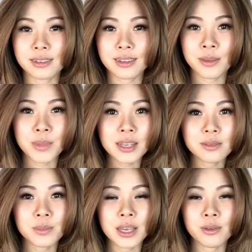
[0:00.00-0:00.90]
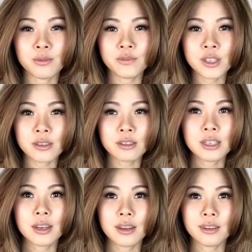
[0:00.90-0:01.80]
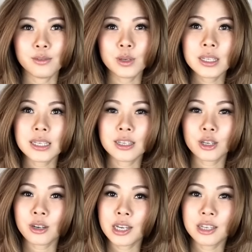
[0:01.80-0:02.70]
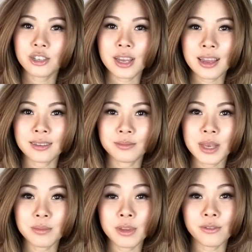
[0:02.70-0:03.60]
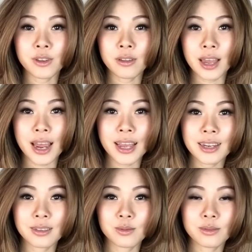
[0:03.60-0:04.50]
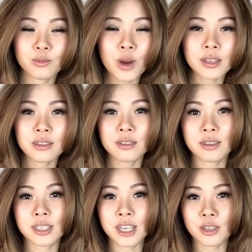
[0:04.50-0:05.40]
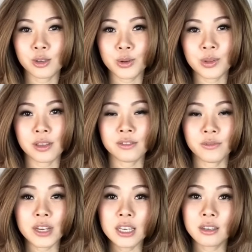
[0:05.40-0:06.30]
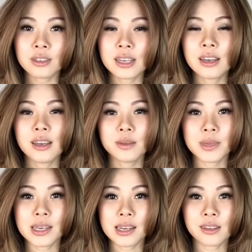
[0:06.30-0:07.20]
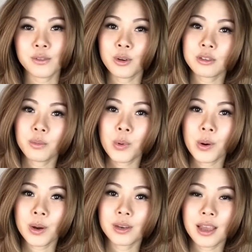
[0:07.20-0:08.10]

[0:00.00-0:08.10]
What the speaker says: It makes me feel really encouraged and make me feel that I want to continue doing these videos because of your support.